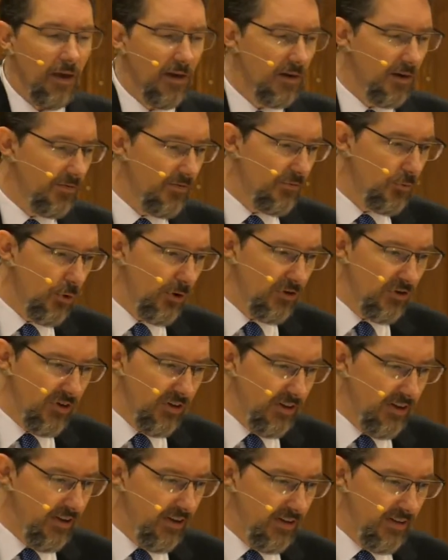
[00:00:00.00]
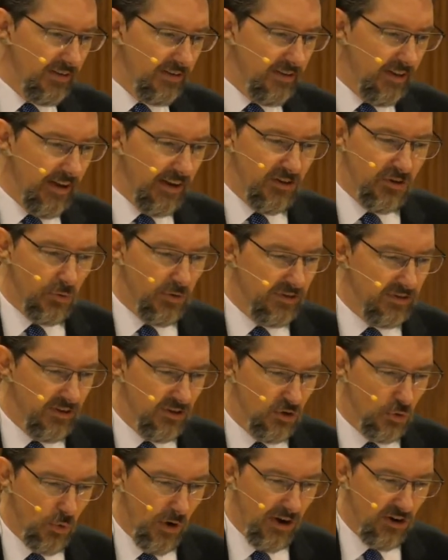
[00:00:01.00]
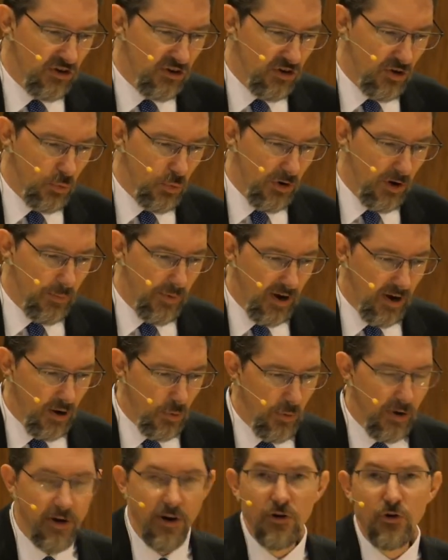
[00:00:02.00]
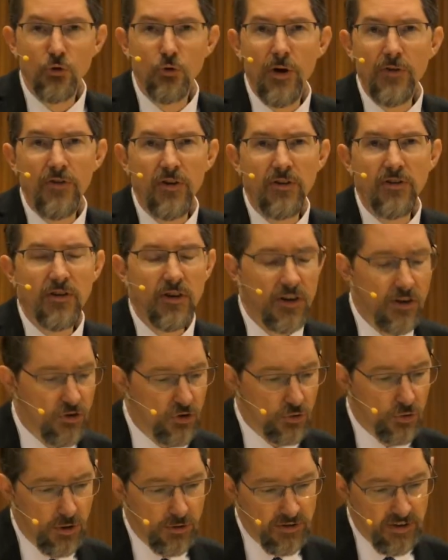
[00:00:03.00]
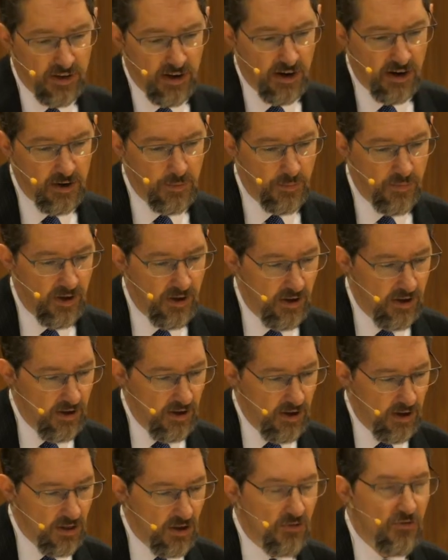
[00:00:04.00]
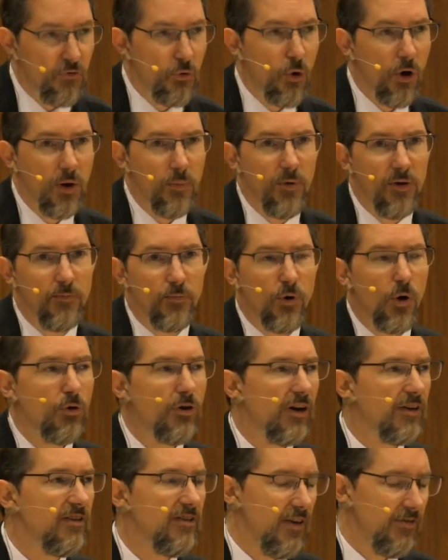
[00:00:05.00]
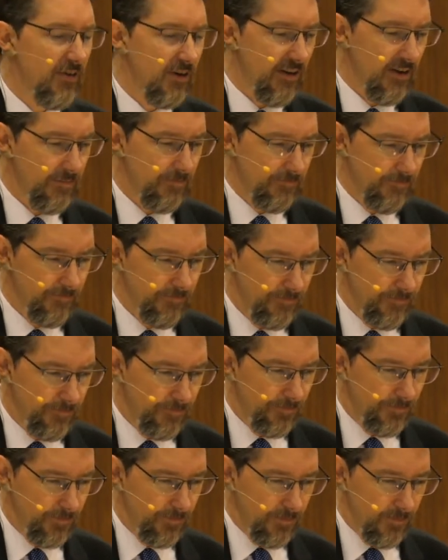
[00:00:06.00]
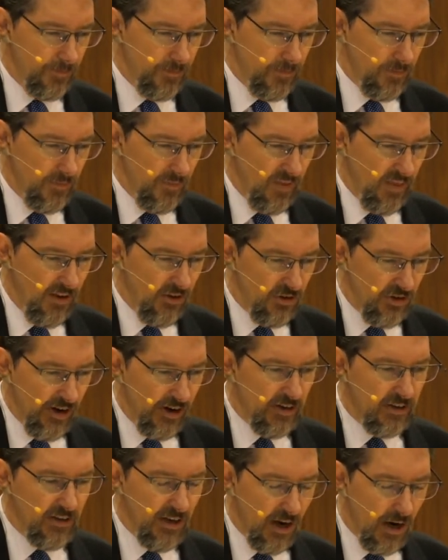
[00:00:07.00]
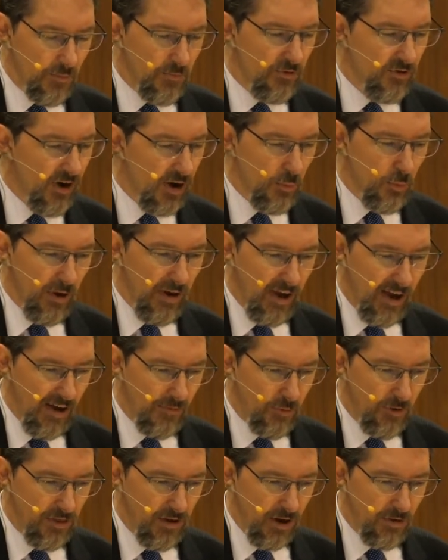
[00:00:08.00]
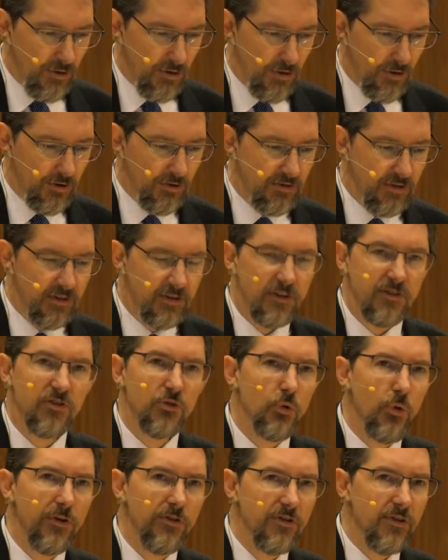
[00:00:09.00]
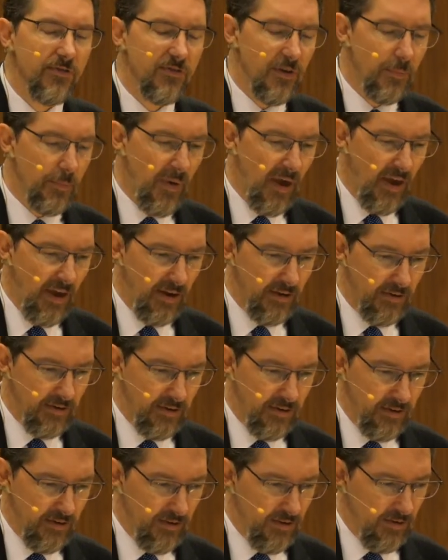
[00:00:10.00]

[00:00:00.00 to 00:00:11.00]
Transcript: And unfortunately, this led to a situation whereby we are driven to control time in the form of productivity. The shared time frame we have with others is a source of demand.